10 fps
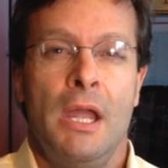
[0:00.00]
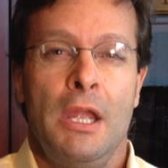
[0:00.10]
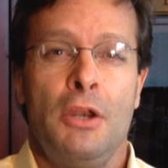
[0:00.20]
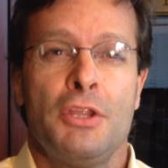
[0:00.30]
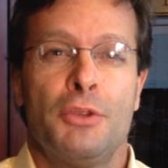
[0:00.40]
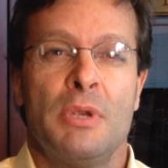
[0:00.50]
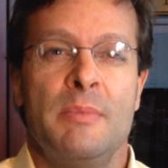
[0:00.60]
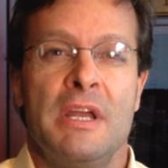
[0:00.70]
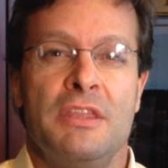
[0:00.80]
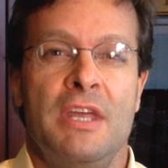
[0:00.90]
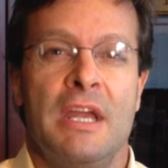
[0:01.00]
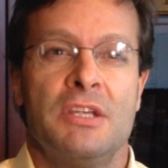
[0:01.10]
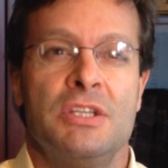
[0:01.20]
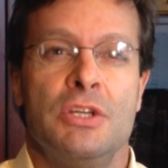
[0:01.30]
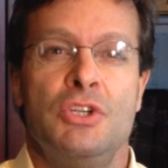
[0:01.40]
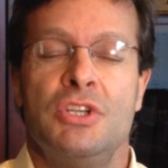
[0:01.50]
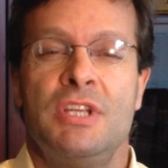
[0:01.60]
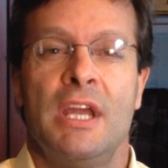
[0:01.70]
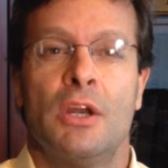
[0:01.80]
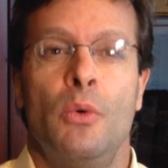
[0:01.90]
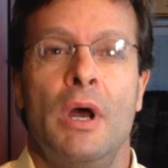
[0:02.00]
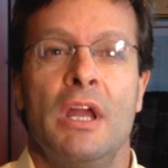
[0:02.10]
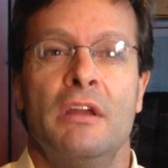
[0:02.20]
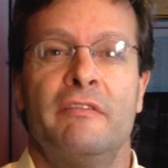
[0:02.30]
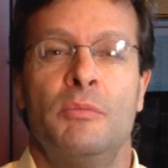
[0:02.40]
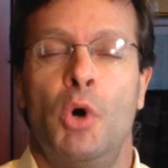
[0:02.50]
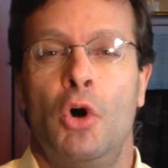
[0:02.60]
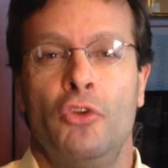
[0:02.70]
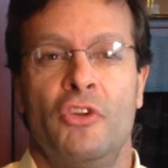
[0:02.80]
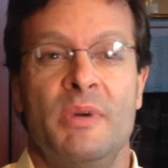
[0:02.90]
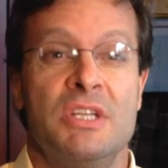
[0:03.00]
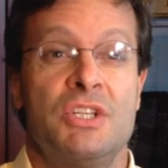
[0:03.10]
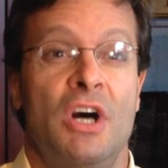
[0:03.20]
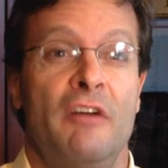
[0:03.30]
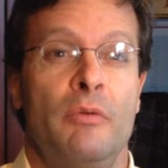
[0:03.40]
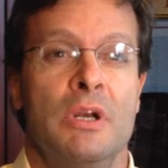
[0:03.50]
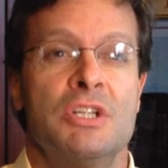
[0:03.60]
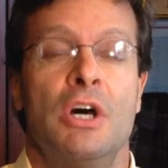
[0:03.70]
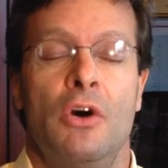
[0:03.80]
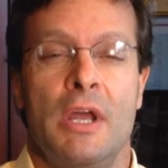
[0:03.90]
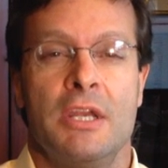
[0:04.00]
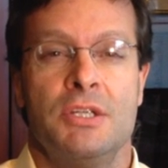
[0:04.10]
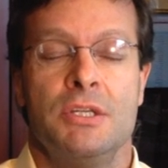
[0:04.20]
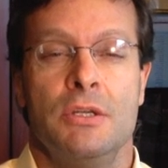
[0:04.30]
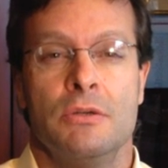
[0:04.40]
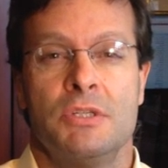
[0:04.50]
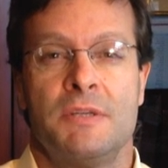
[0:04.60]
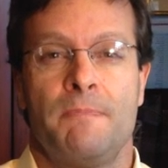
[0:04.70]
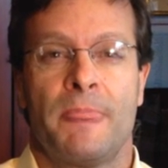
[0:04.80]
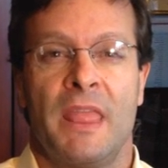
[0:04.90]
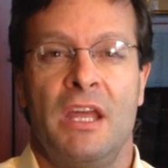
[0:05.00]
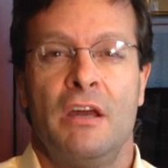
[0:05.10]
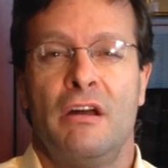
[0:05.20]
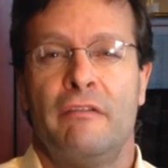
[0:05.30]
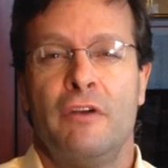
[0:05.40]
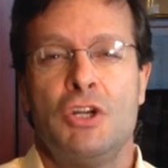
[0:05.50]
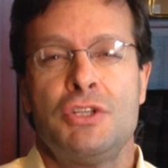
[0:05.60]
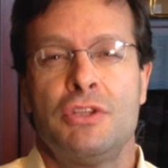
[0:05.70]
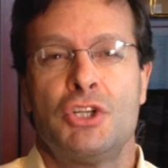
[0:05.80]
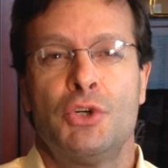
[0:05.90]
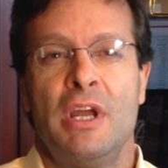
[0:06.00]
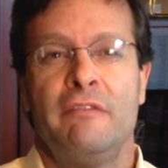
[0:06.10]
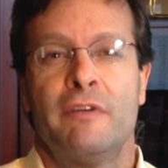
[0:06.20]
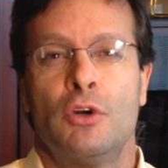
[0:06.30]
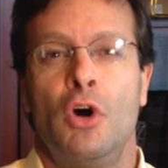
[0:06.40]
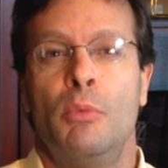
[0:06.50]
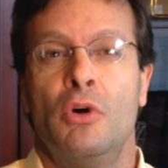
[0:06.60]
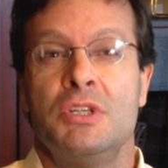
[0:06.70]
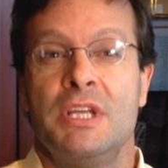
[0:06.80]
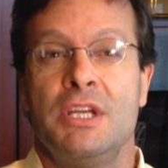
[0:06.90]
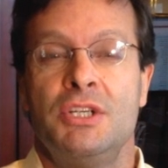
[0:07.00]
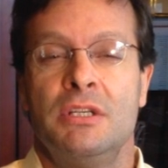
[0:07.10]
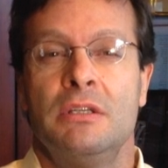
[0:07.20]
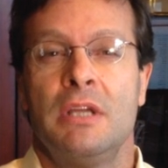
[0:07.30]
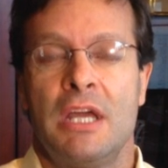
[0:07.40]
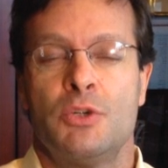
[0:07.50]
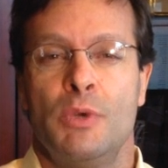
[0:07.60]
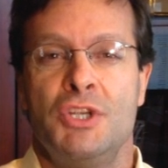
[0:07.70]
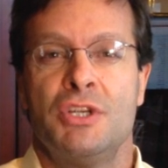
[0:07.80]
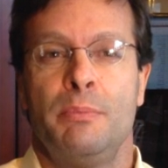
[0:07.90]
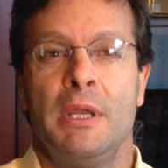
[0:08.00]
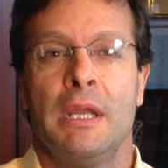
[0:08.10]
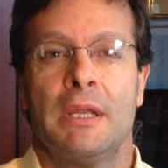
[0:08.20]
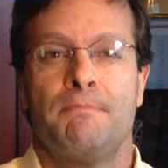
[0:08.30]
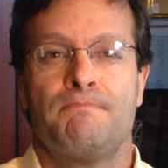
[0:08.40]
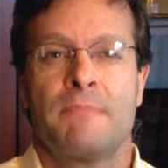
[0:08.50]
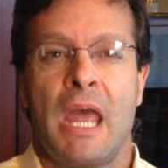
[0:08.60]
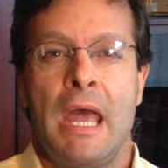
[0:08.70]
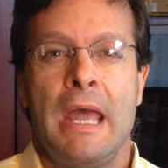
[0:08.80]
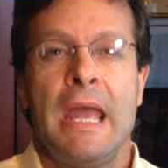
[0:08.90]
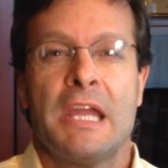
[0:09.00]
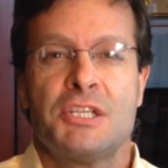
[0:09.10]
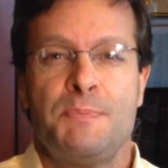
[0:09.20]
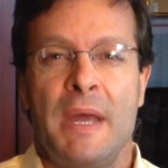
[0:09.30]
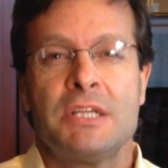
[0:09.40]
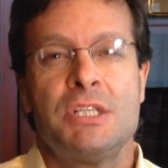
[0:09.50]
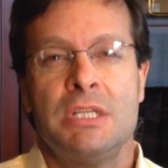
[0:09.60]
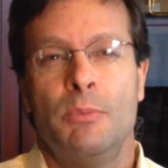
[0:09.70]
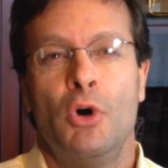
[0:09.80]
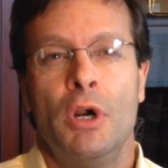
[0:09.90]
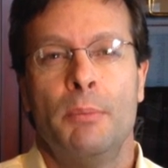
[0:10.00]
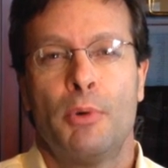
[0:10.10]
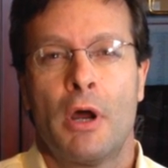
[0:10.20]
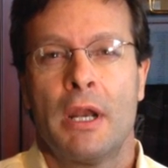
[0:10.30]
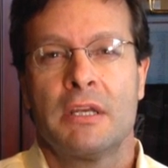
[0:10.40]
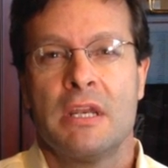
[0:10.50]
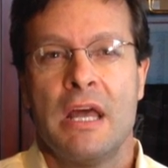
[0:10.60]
Here are the three main things that you should take away from Ultimate Software's latest news. First, the trend for globalization has reached a peak. Expect similar product